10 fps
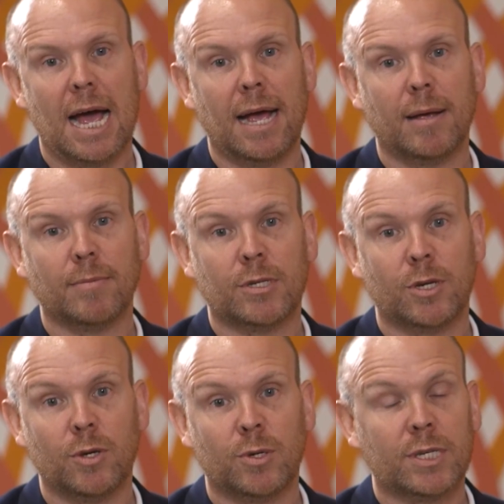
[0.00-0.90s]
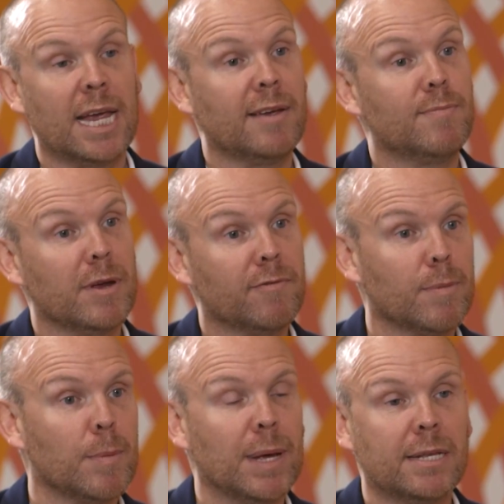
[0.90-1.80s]
to save me
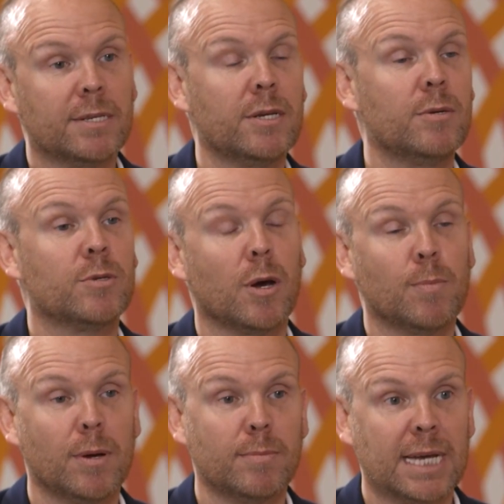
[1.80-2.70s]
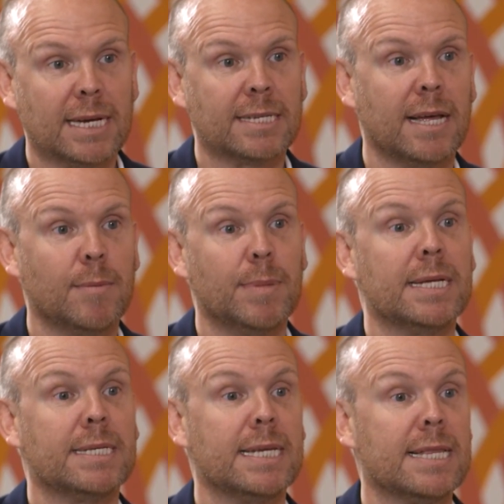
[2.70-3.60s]
from a Pillar 2 top-up tax
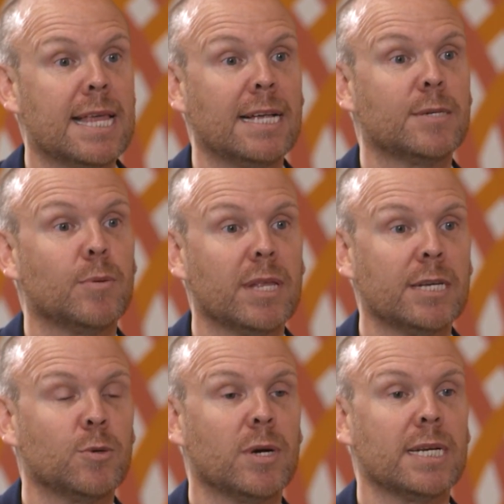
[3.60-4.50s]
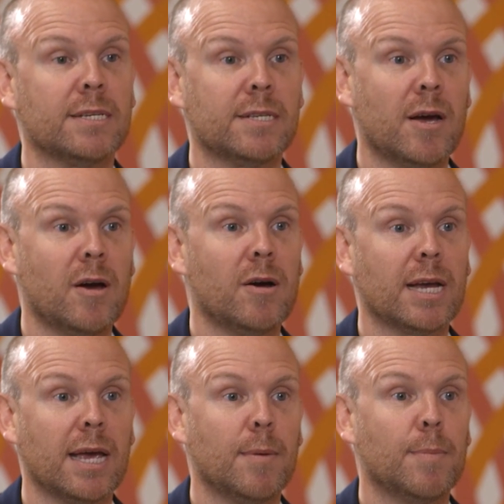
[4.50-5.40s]
liability. That's what they're trying to
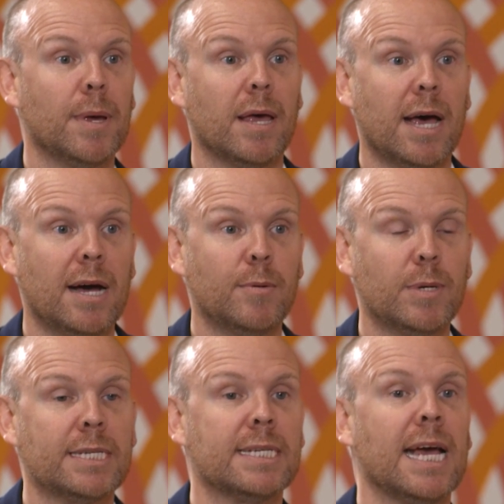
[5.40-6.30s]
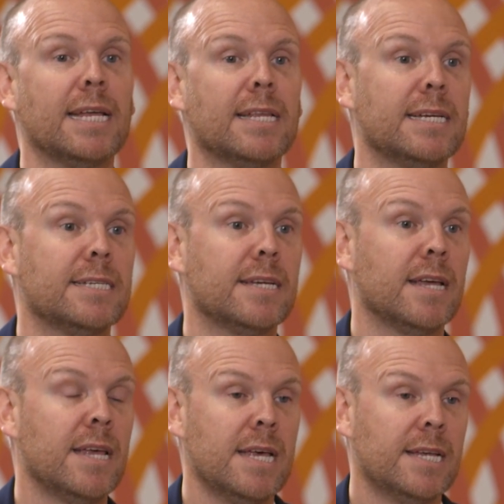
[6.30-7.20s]
target. But I would say that it's a
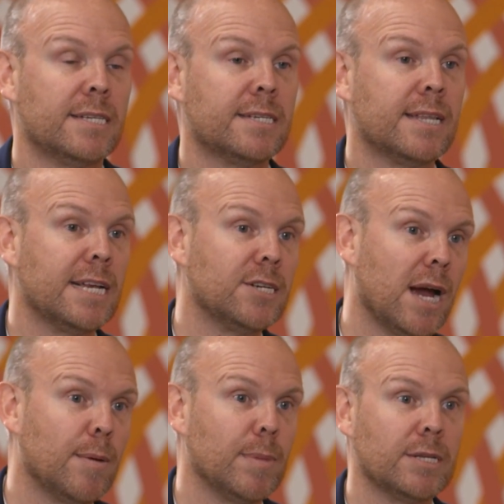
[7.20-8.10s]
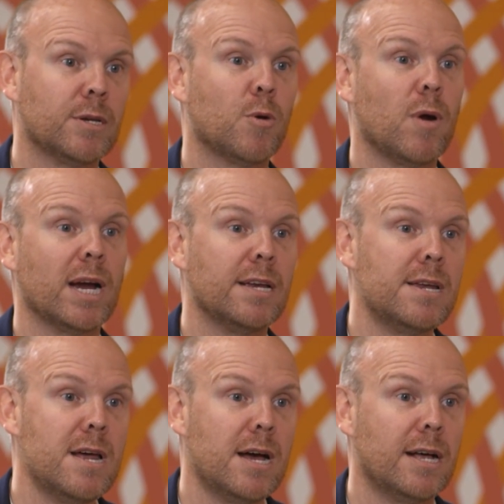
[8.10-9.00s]
sledgehammer to crack a
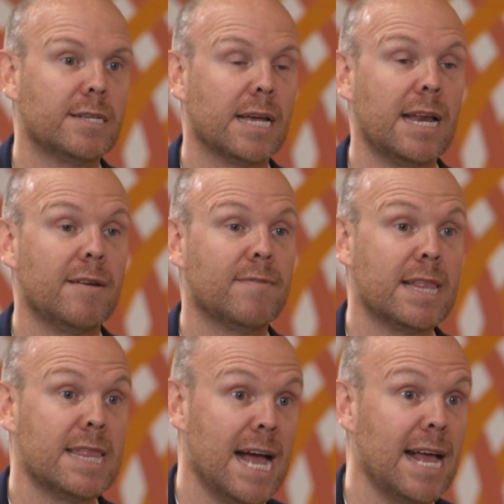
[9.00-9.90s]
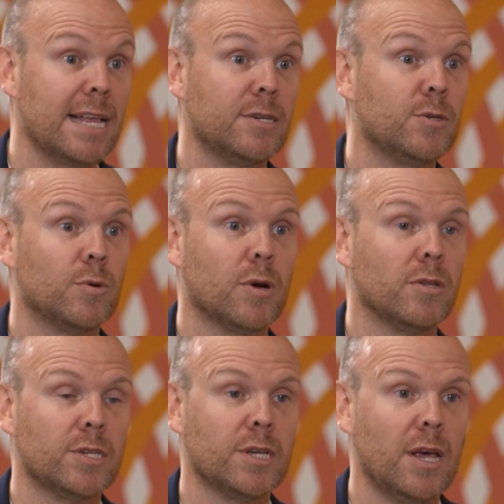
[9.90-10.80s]
nut. And if that is your
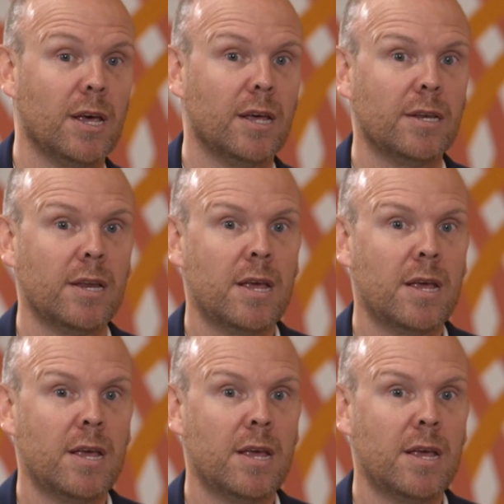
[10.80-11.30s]
concern,